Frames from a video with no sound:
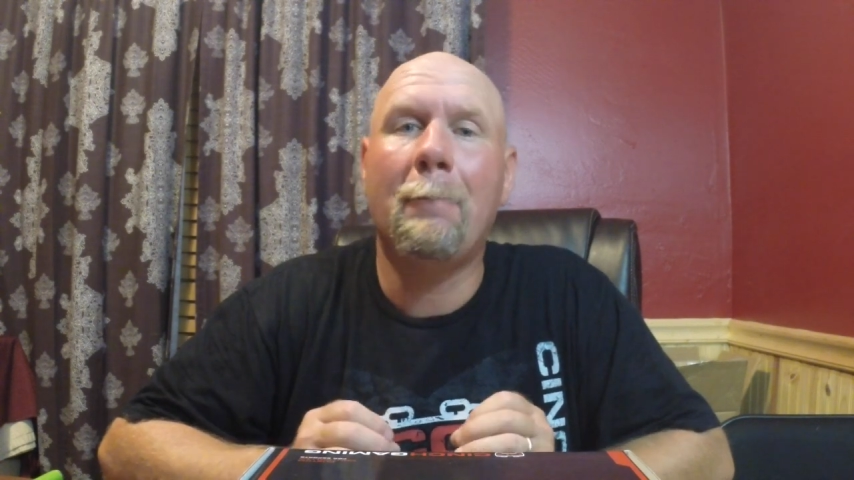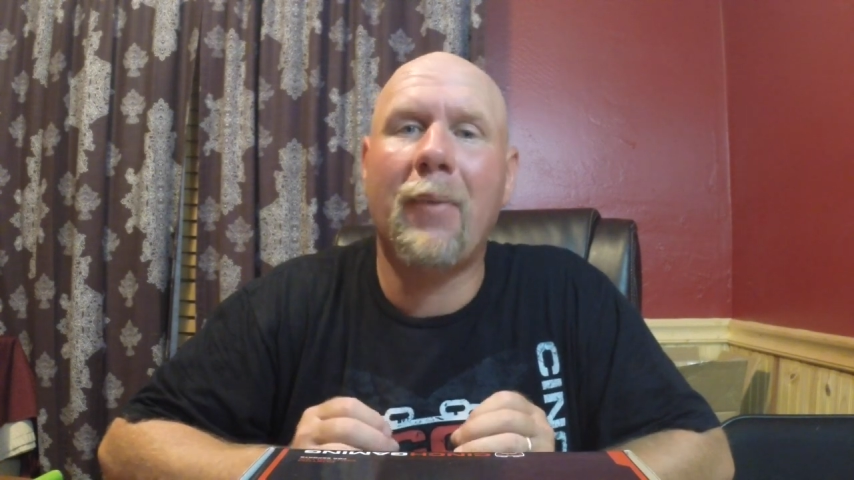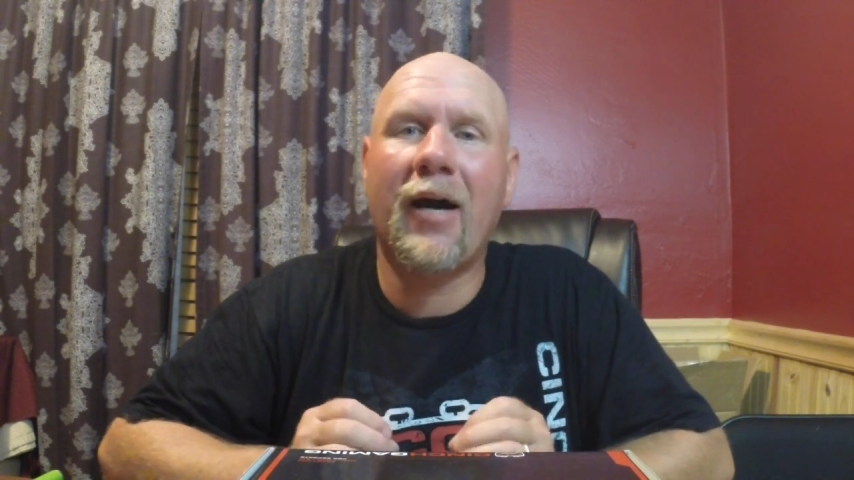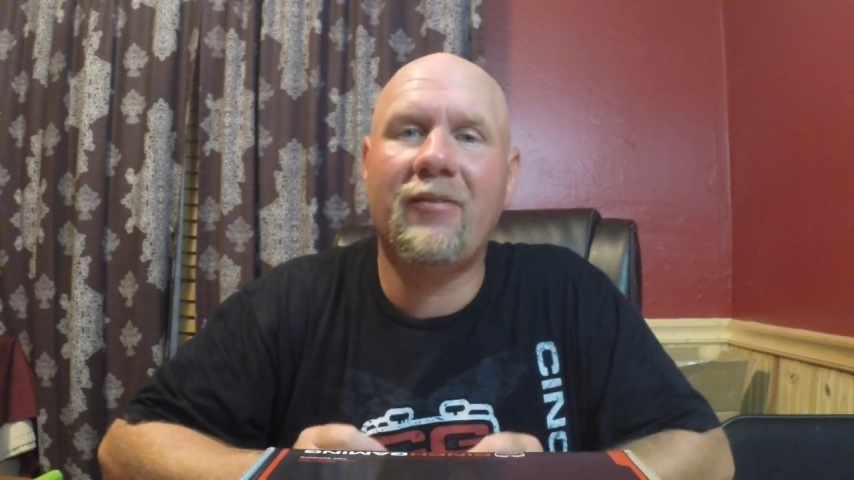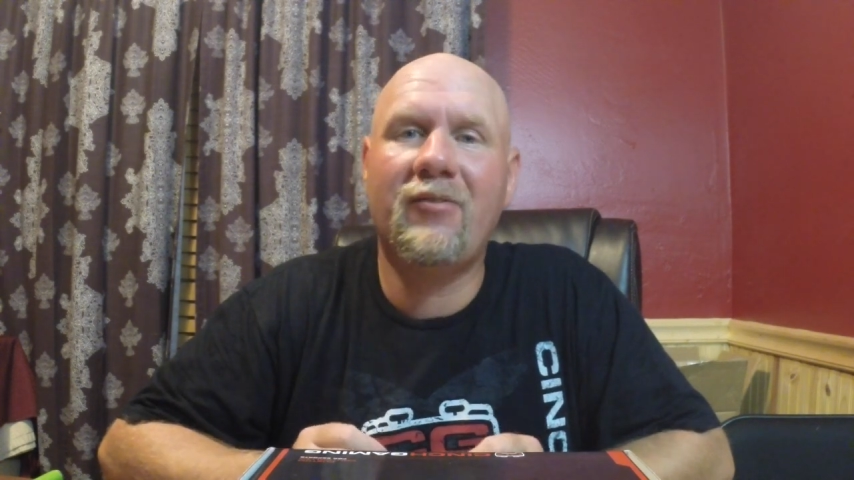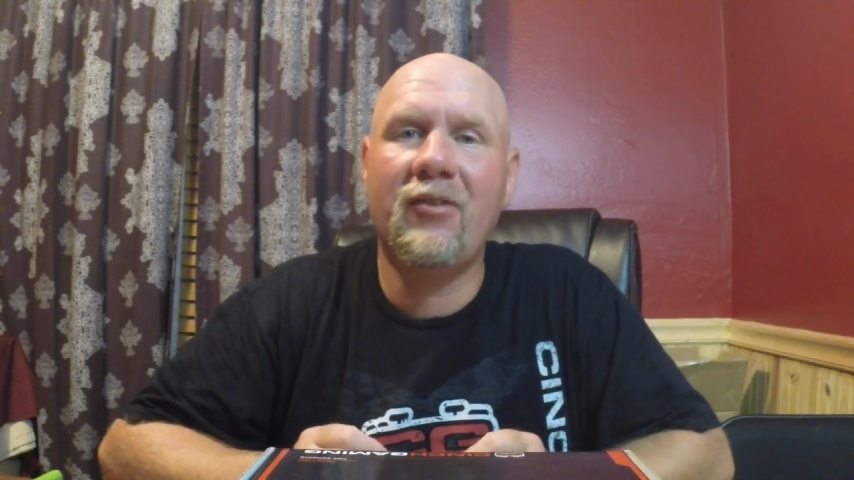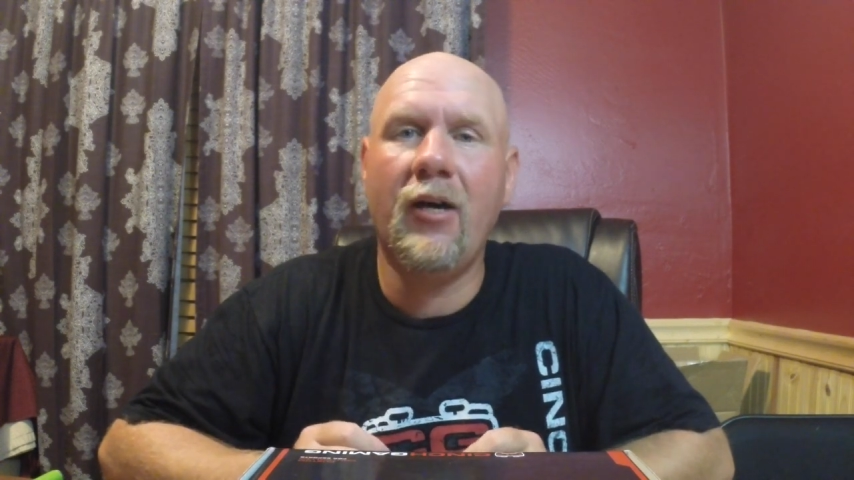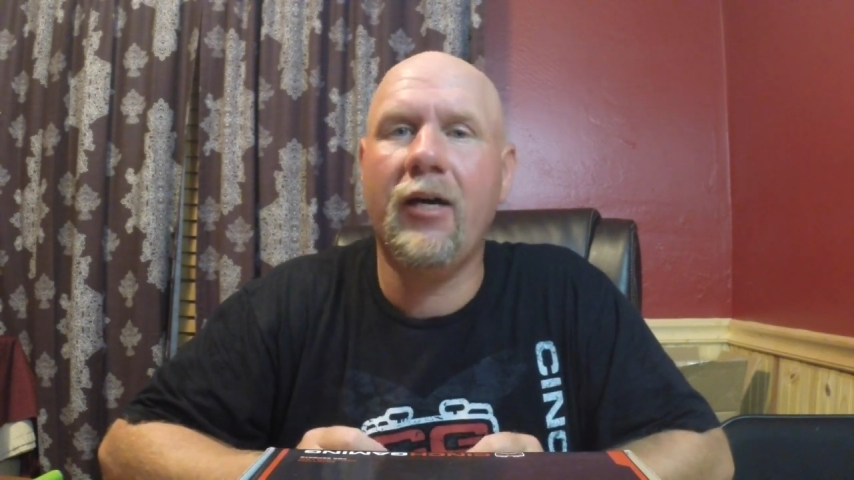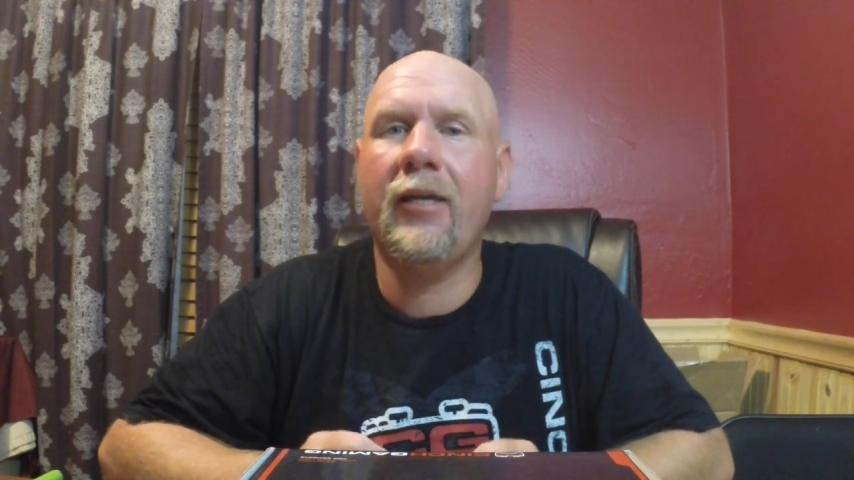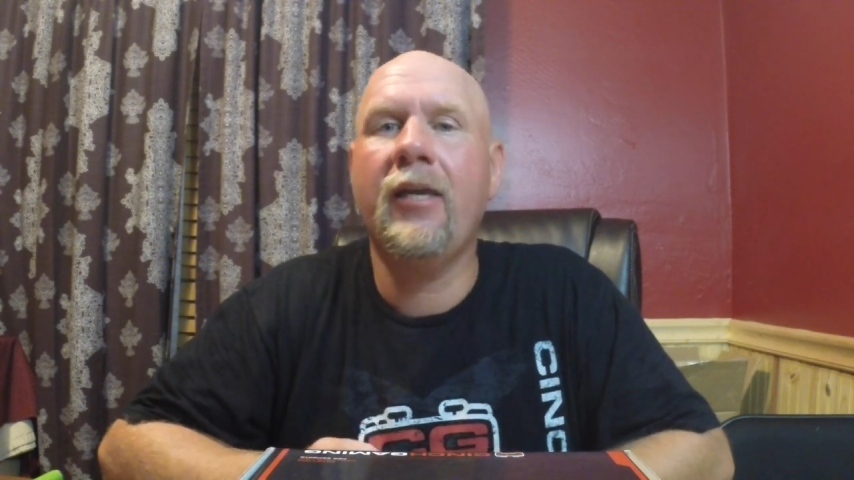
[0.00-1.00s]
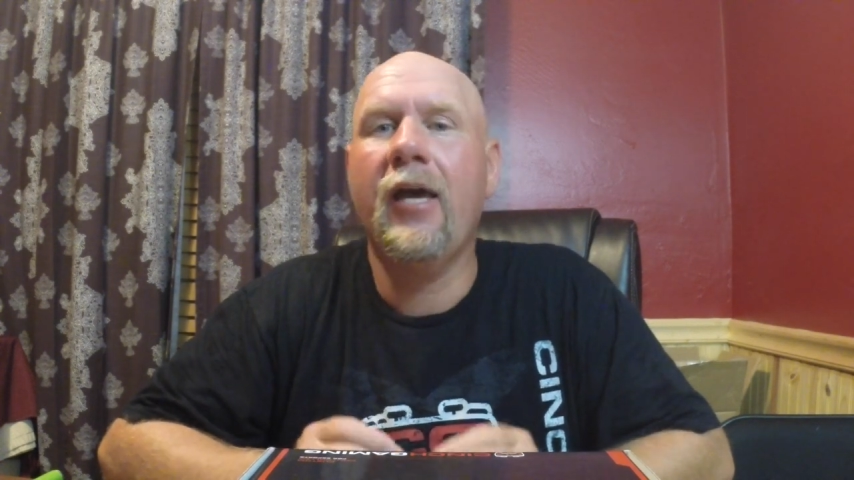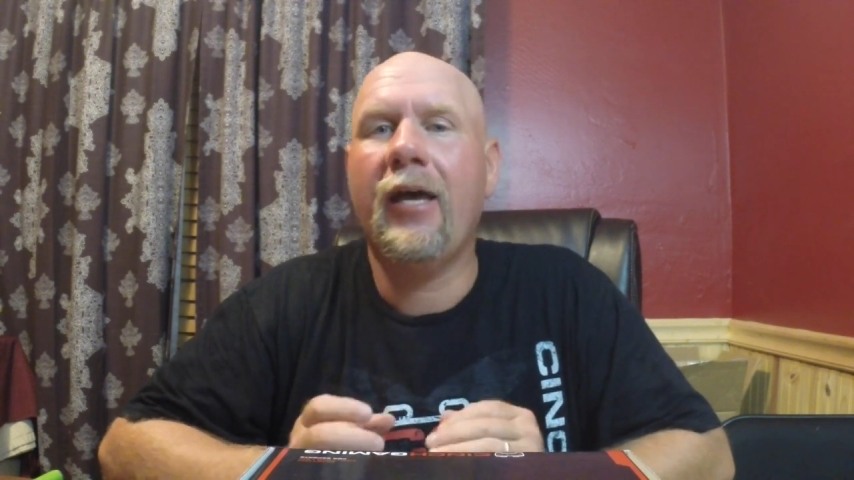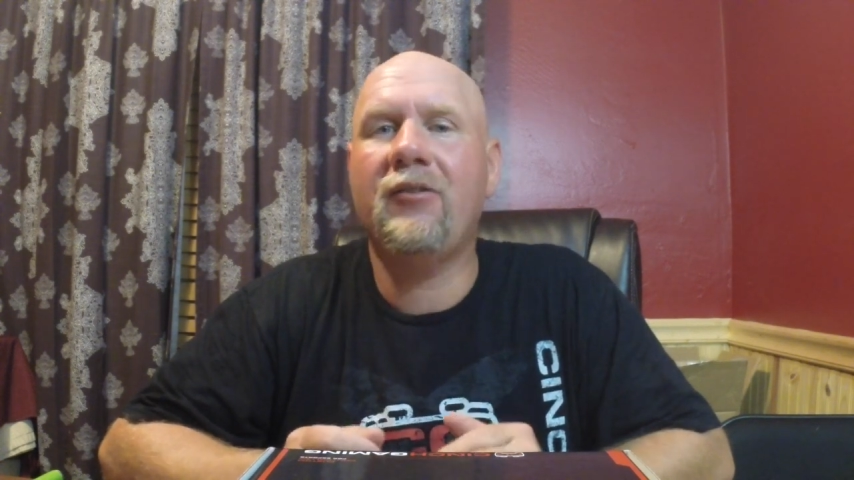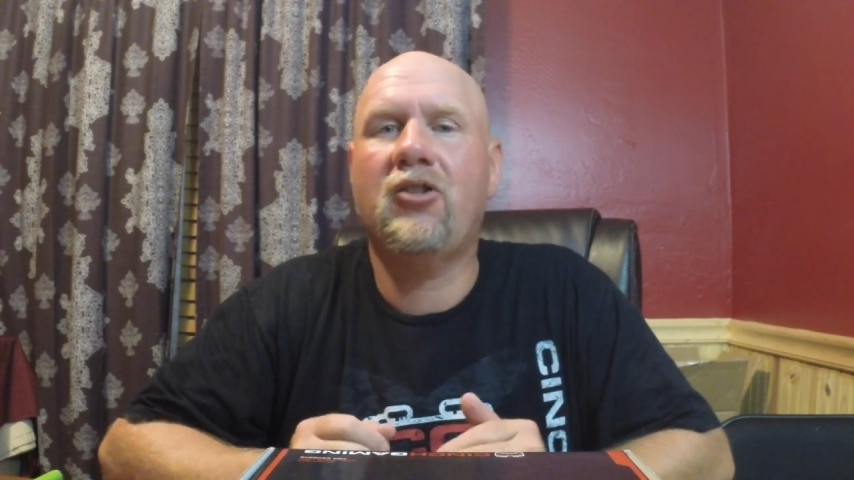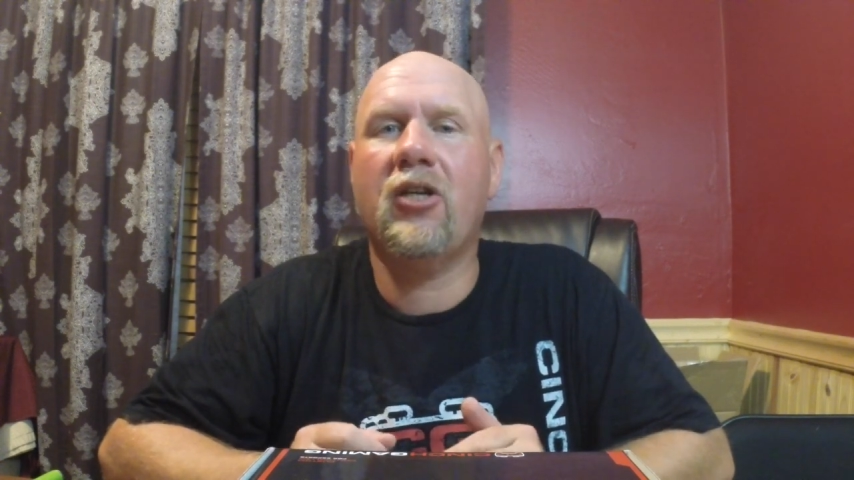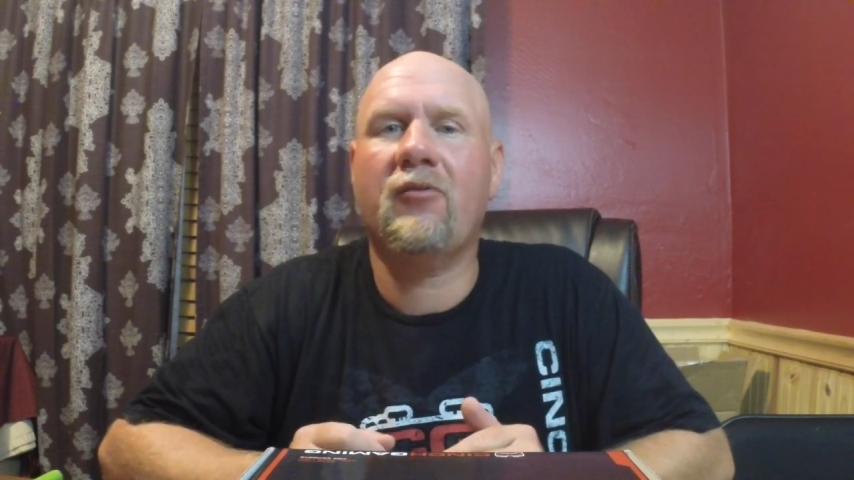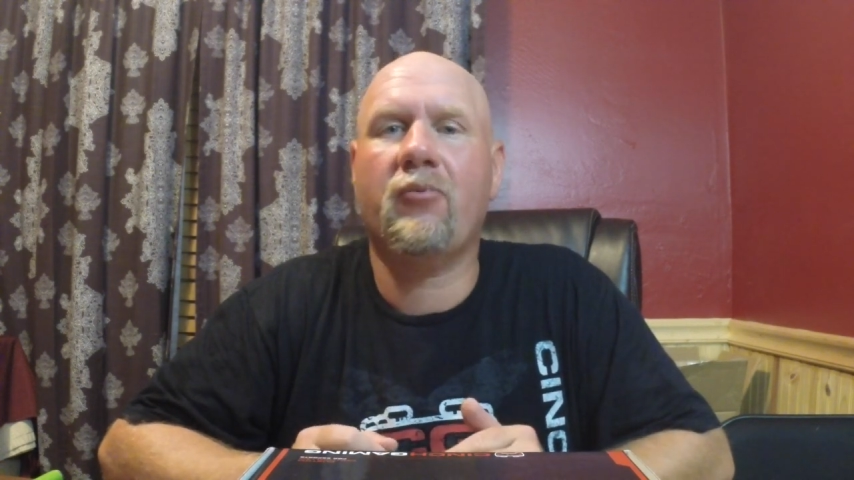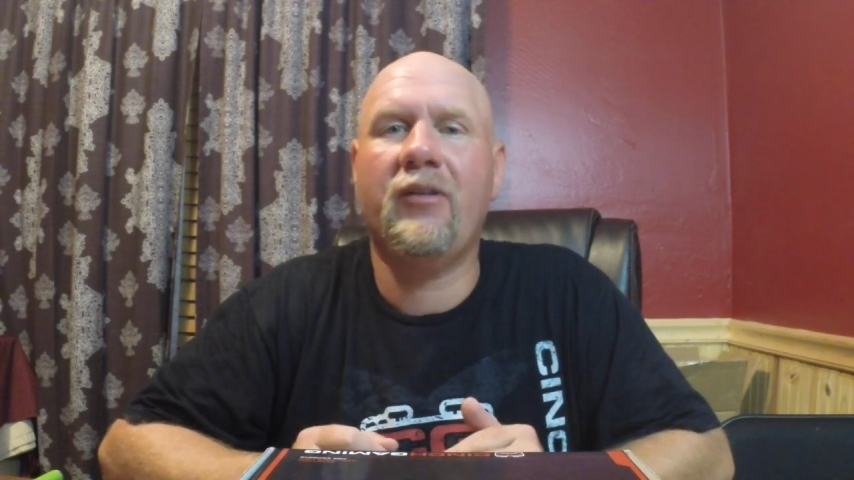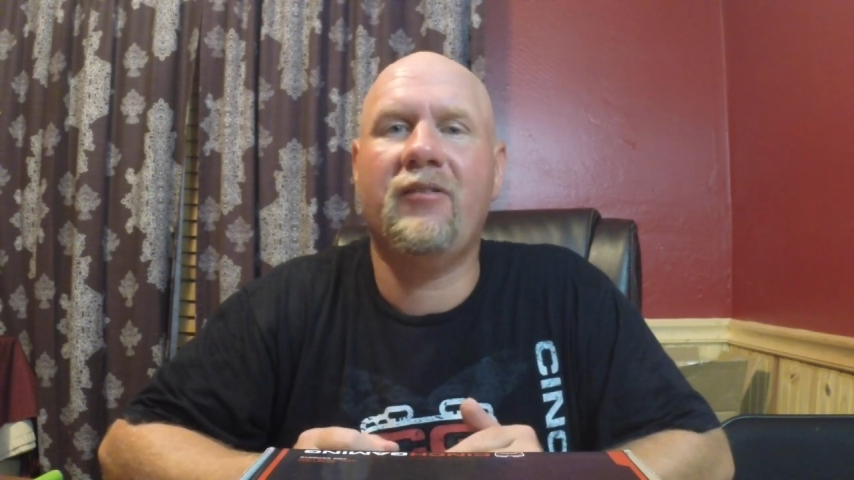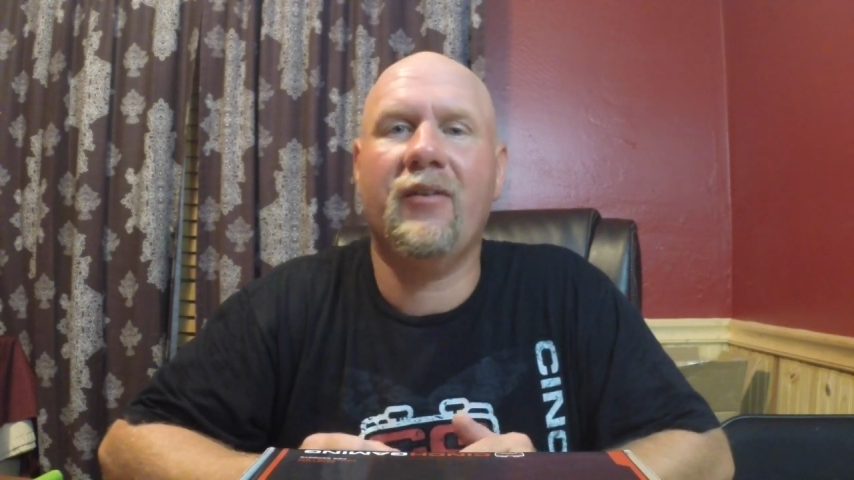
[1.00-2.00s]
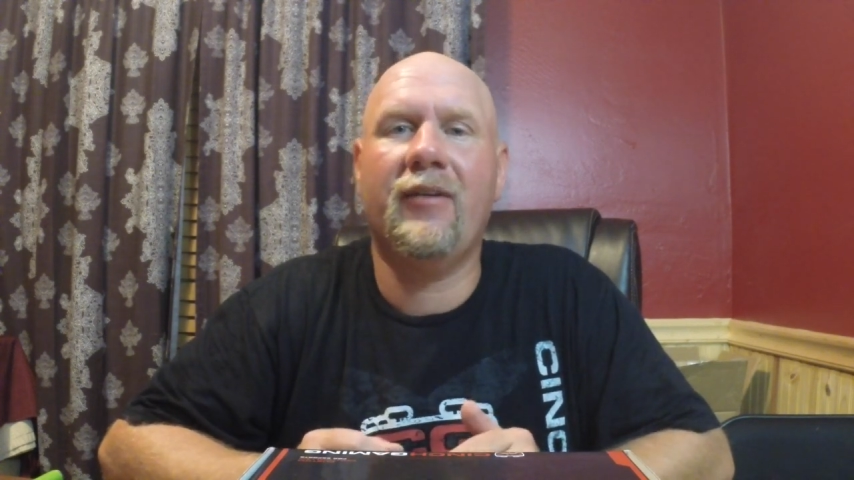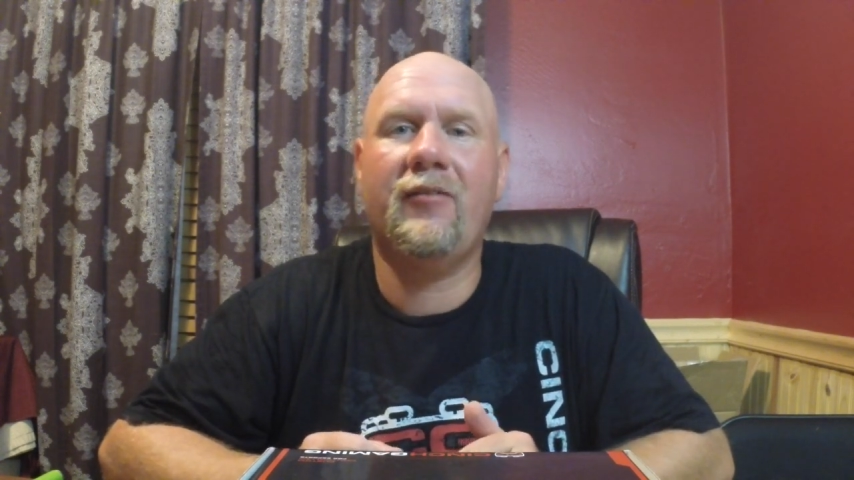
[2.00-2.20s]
my son has just recently